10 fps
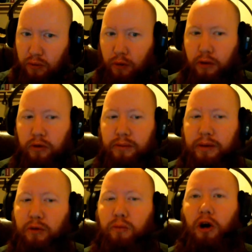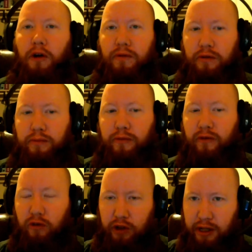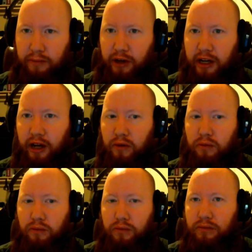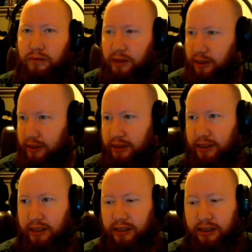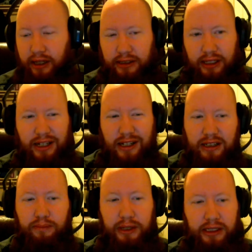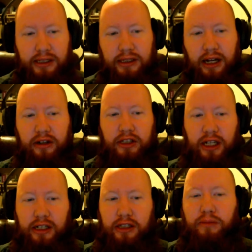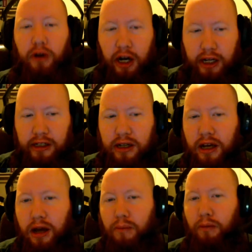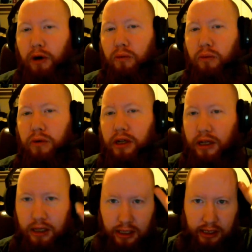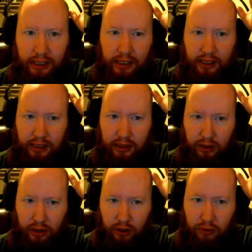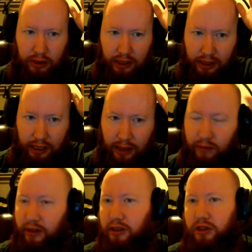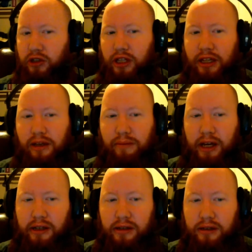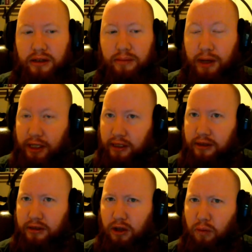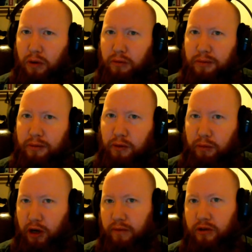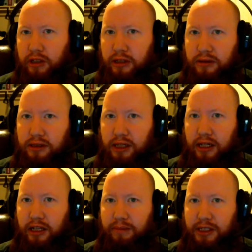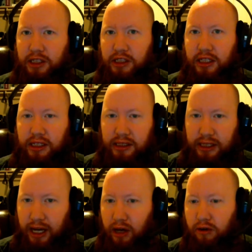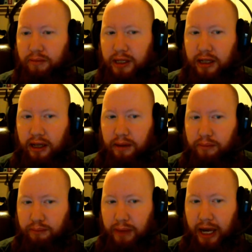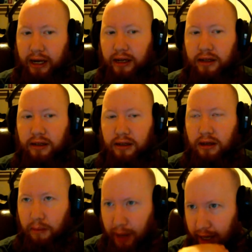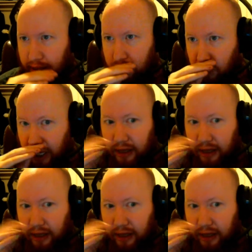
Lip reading: What would be more profitable for them right now? Because again, like I said, it is a business, and I understand it's their product, but in the end, they want to ensure that they make the money. So what would be more profitable? It's staying in the position it is now, or being a buy to